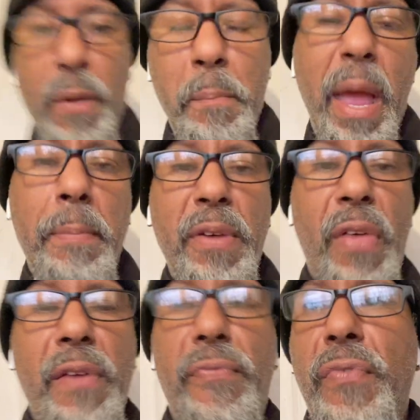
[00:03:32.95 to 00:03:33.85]
Maybe
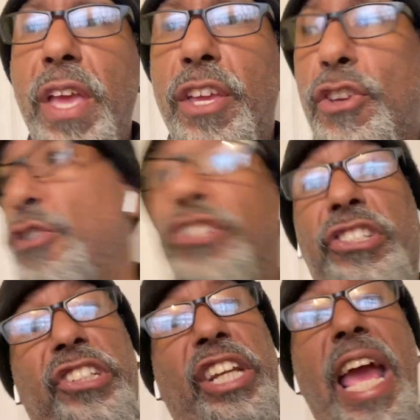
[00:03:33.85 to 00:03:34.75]
they think you're
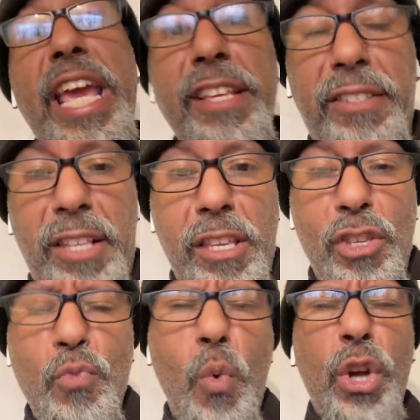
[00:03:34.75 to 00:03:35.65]
just lazy.
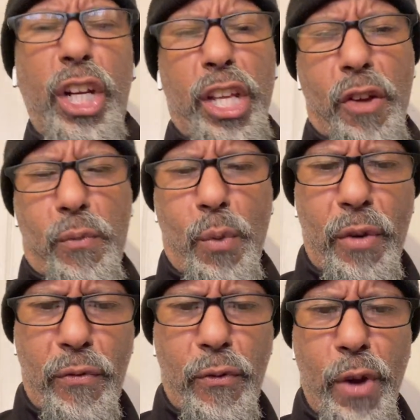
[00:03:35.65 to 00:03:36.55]
You want to live
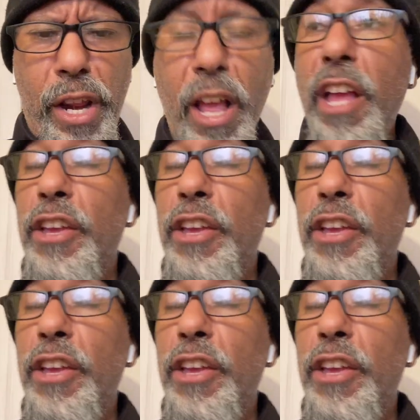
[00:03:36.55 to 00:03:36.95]
rent-free.